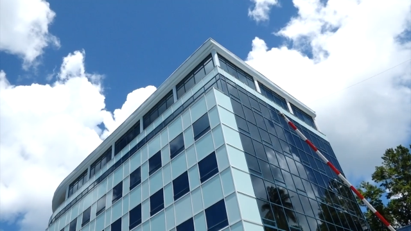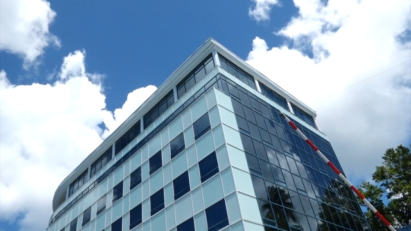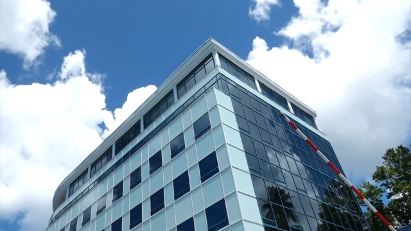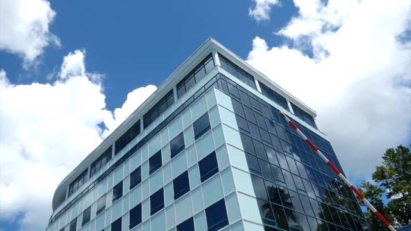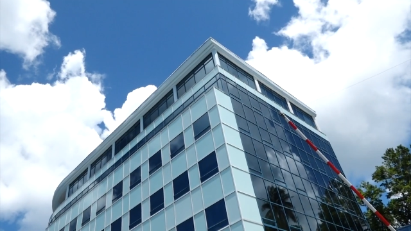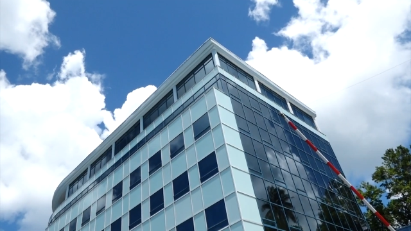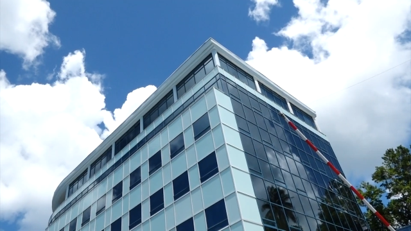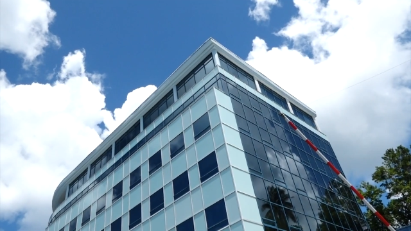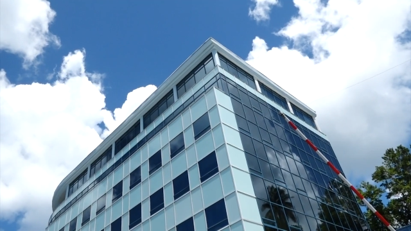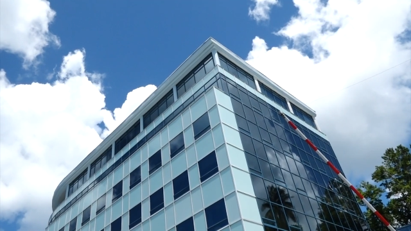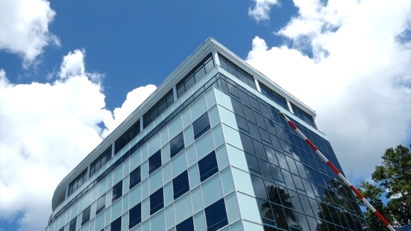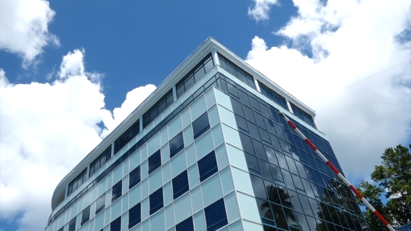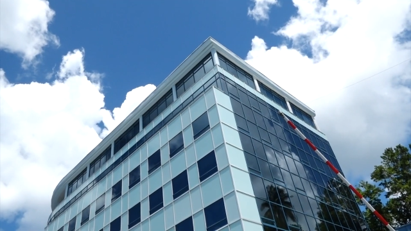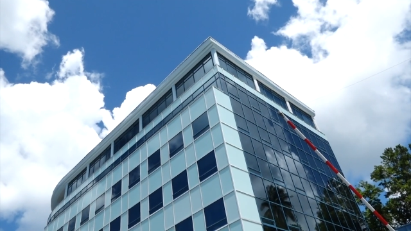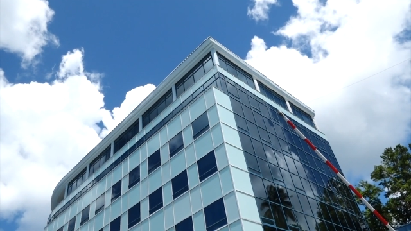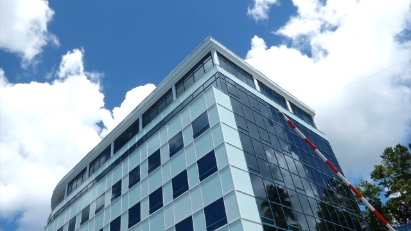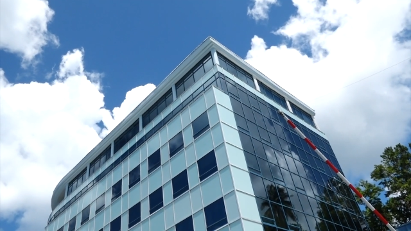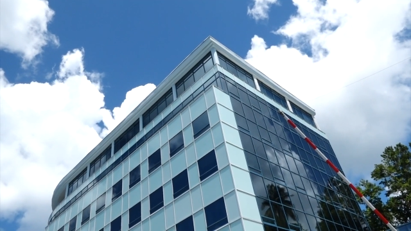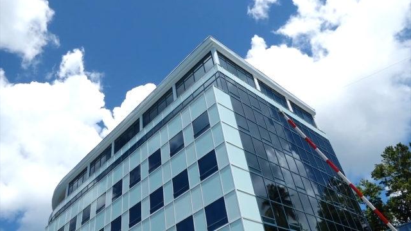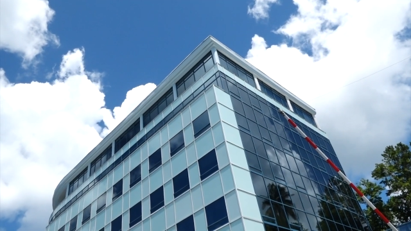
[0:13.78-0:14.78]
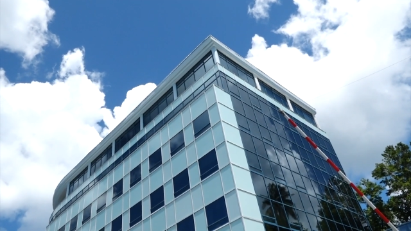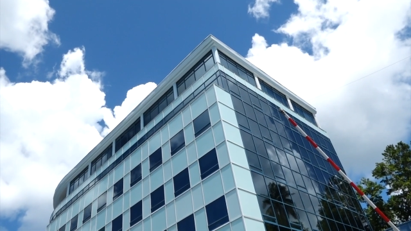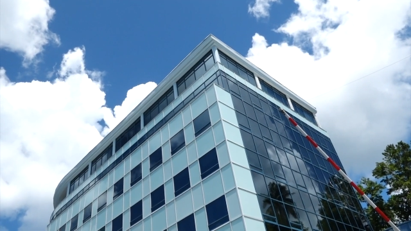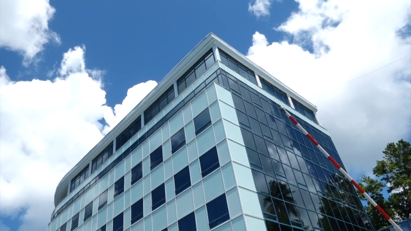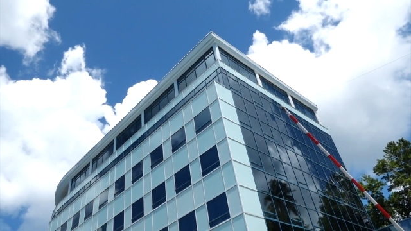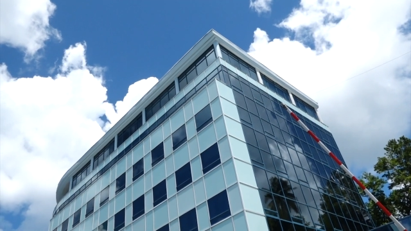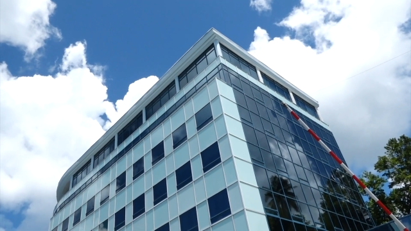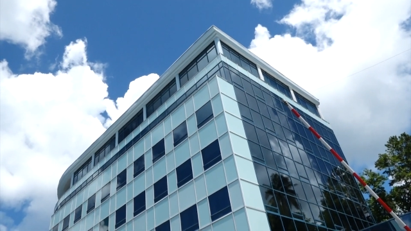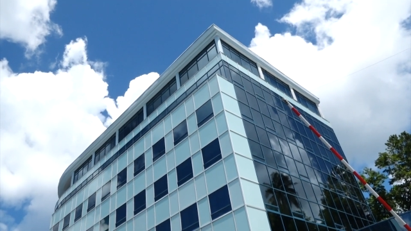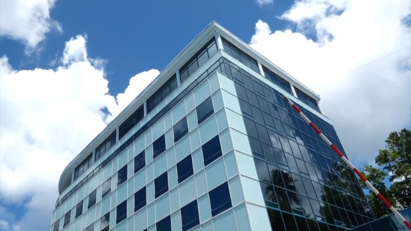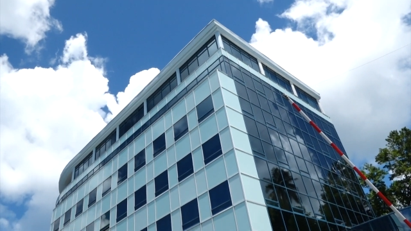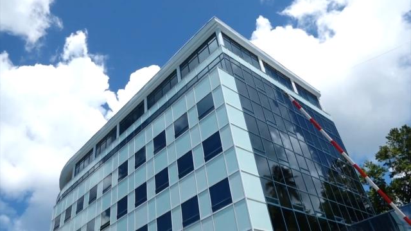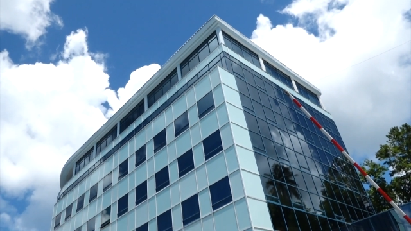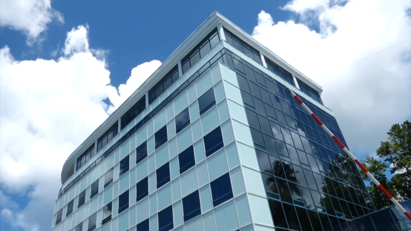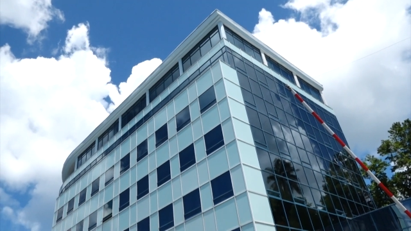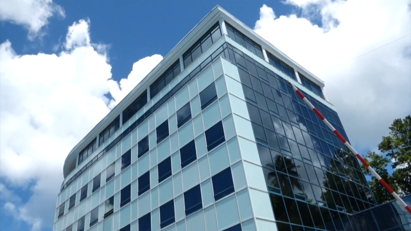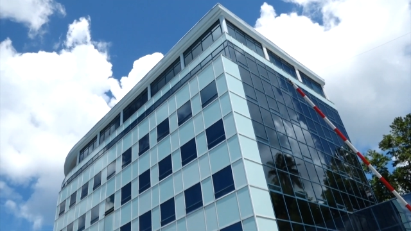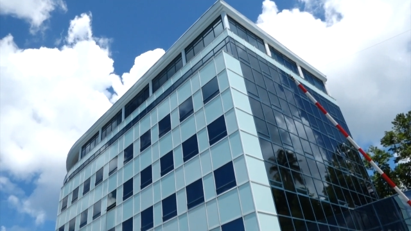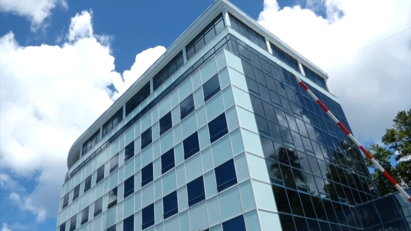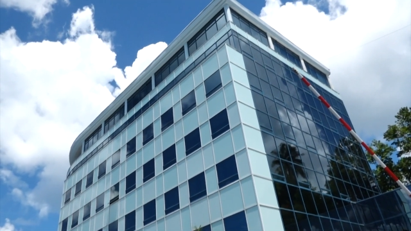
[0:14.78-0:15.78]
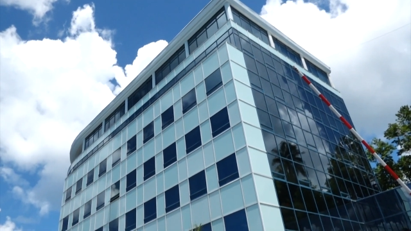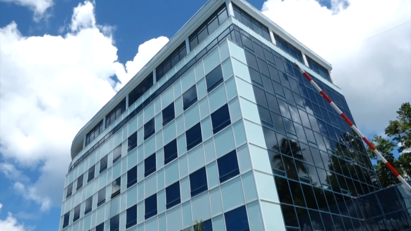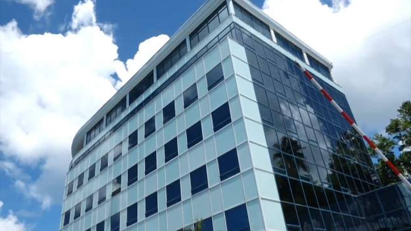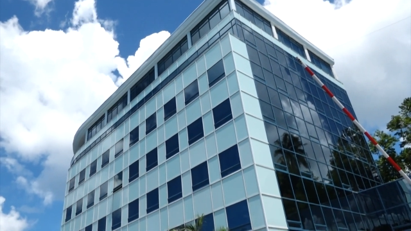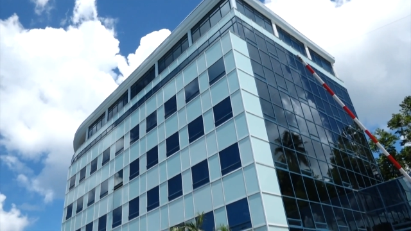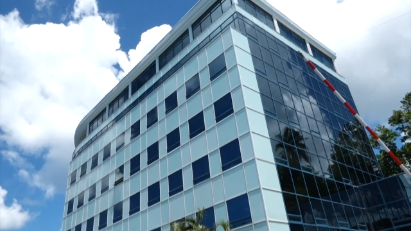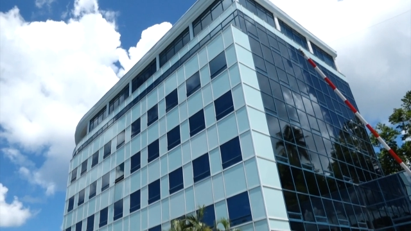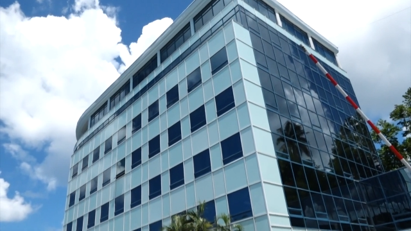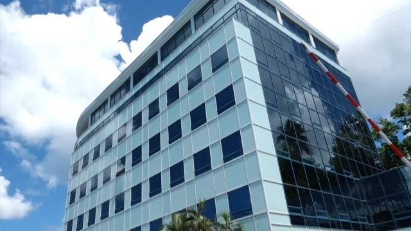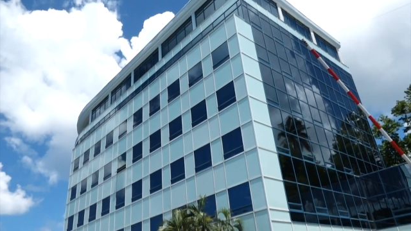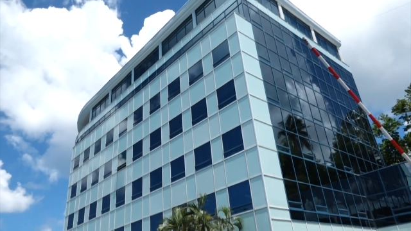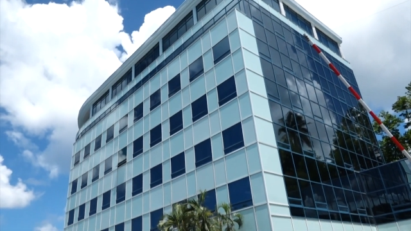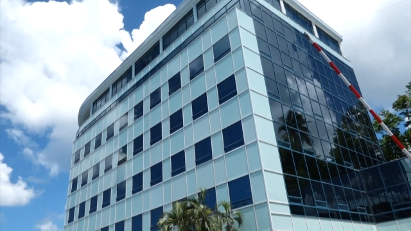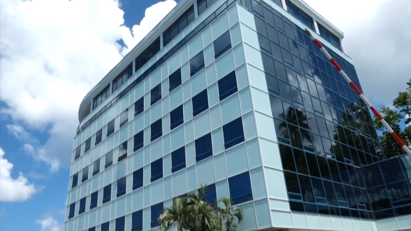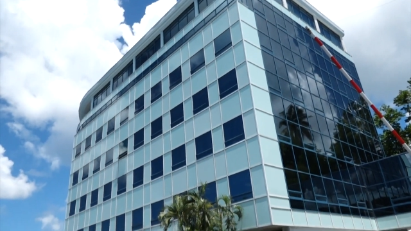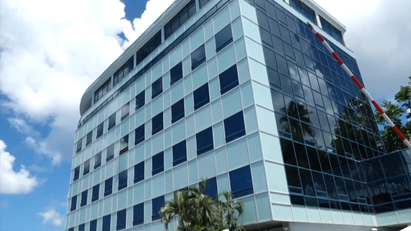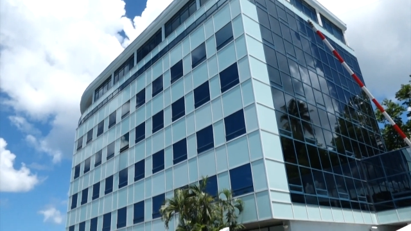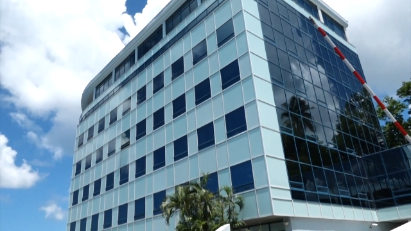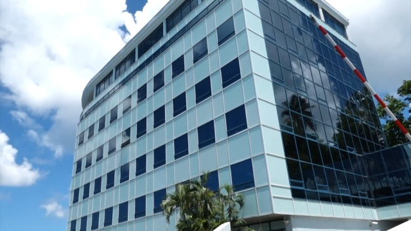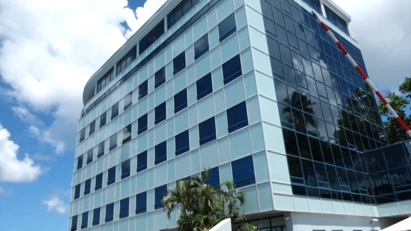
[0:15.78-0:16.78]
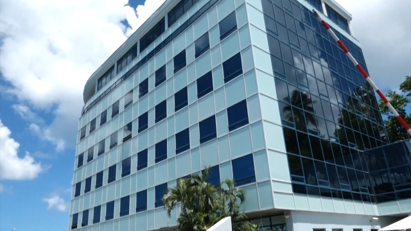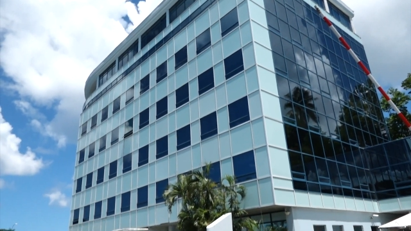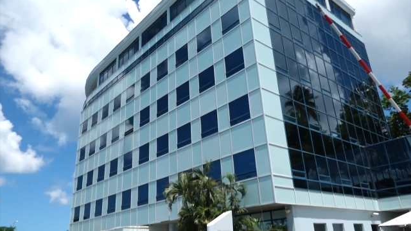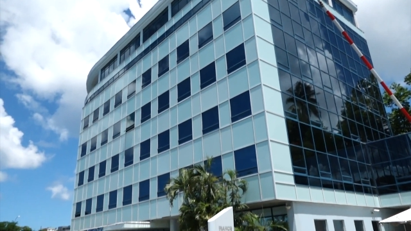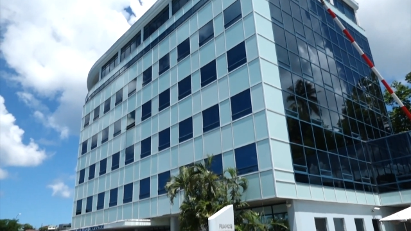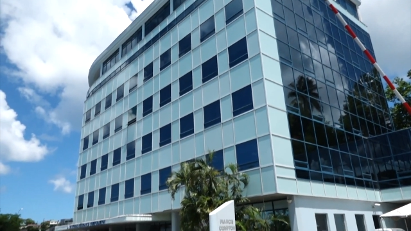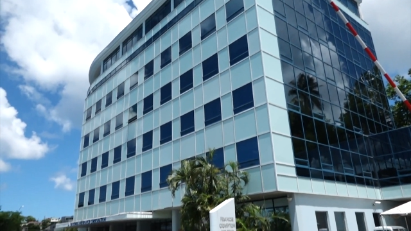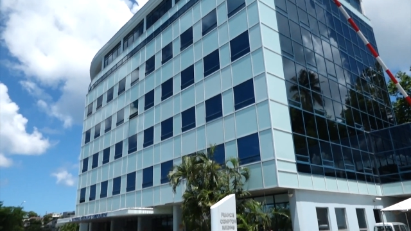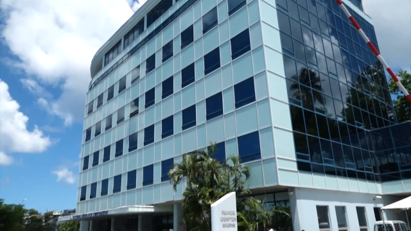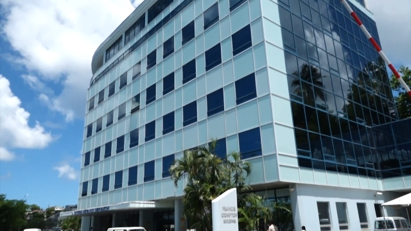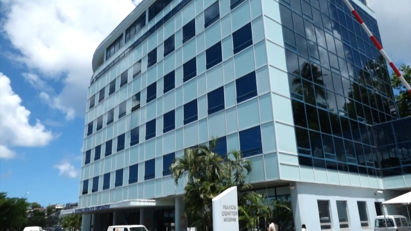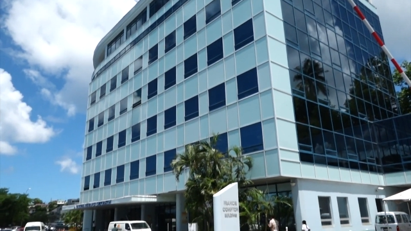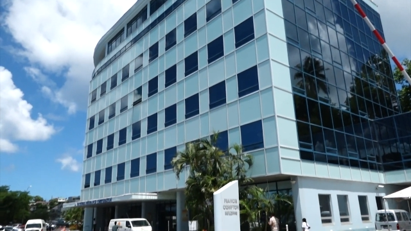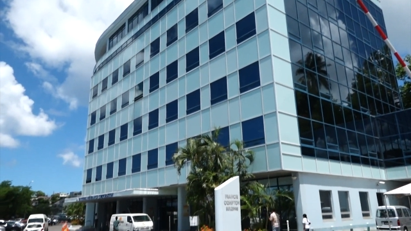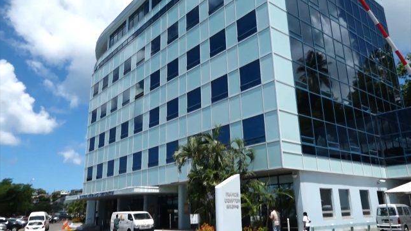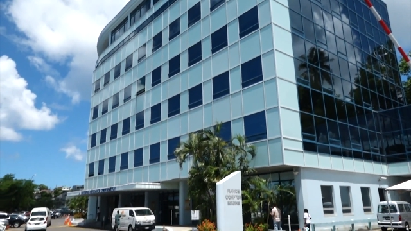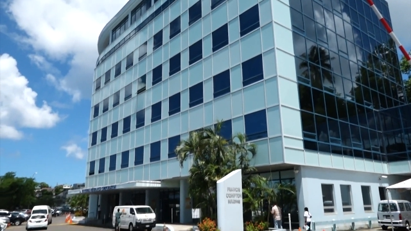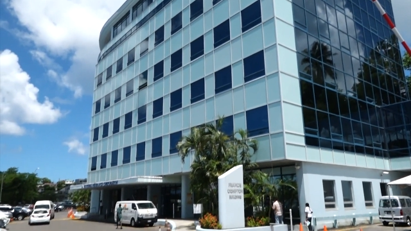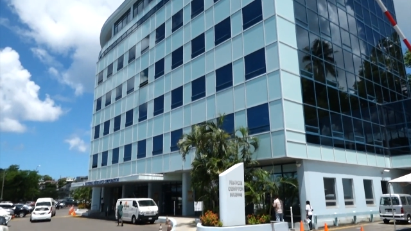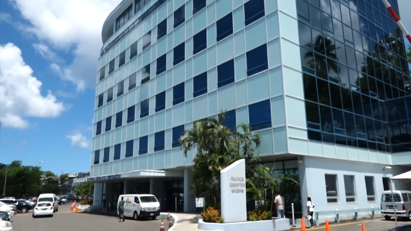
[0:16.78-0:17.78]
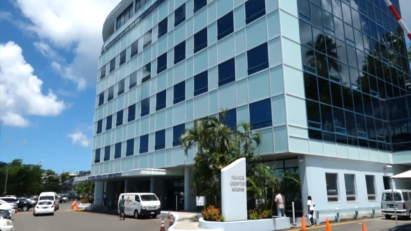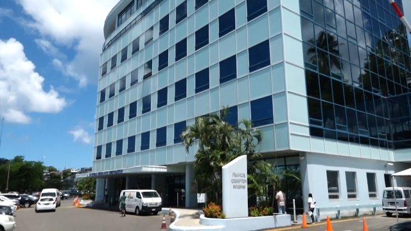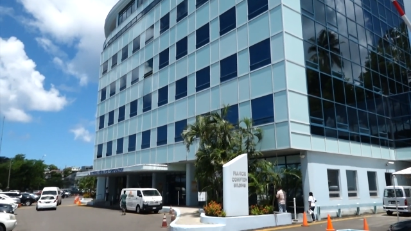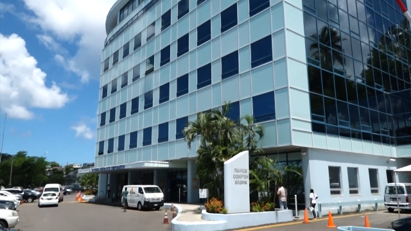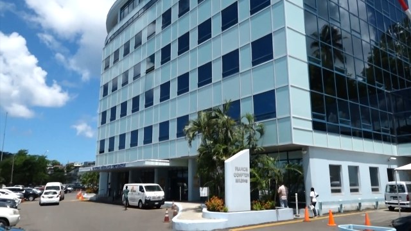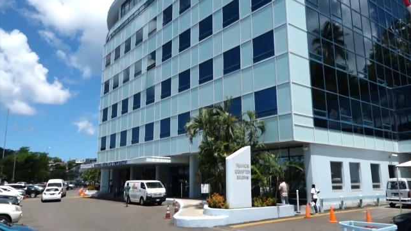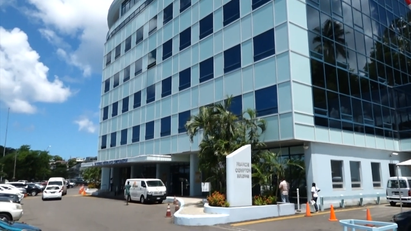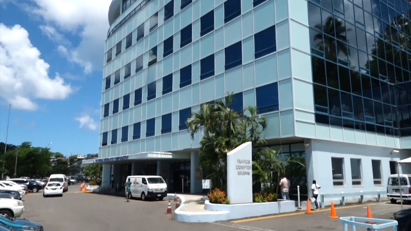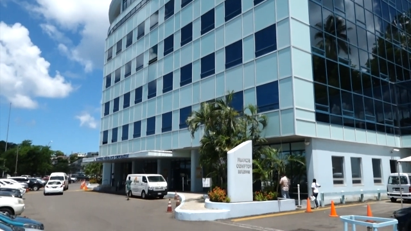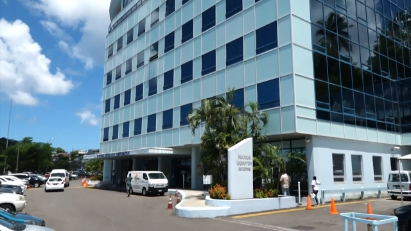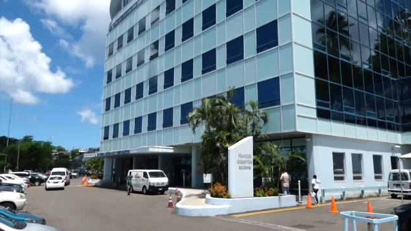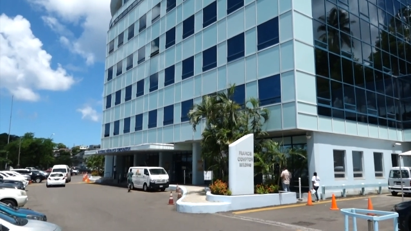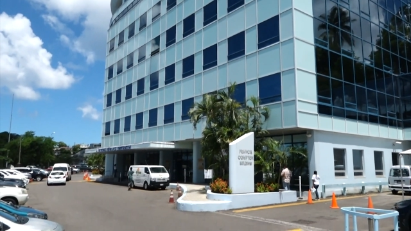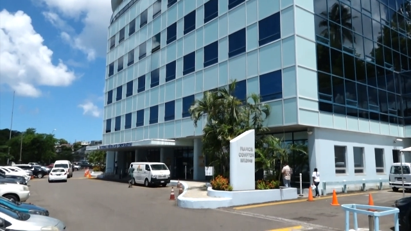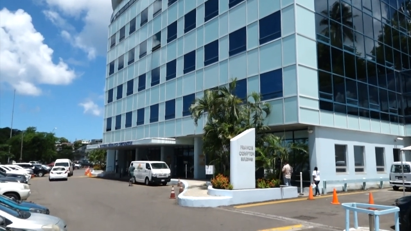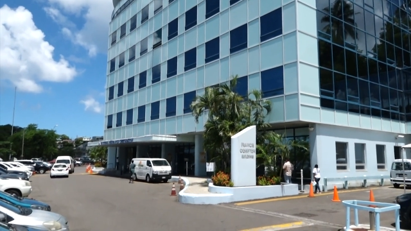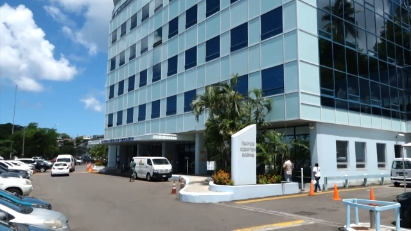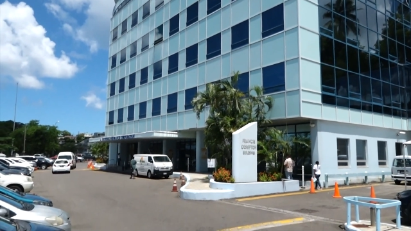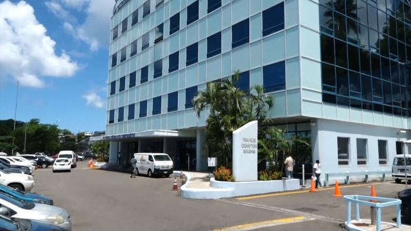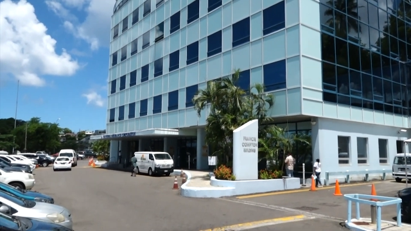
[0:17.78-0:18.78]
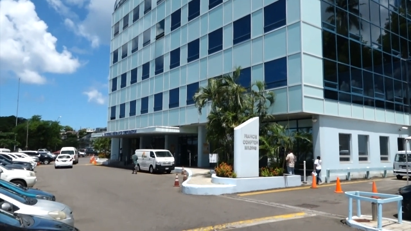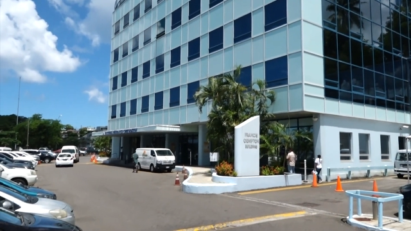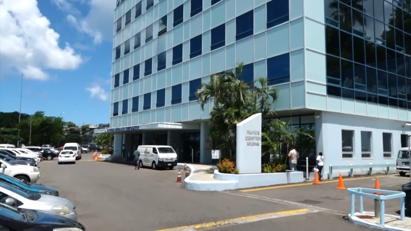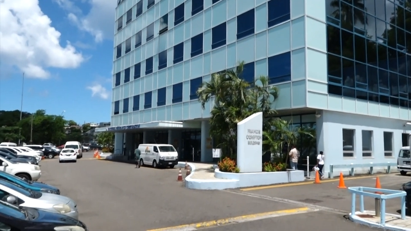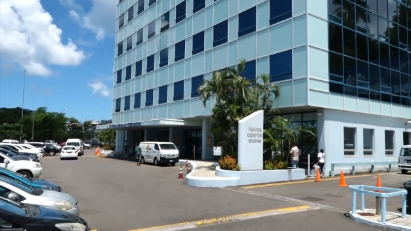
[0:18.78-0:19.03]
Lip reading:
No face is visible, so there are no lips to read.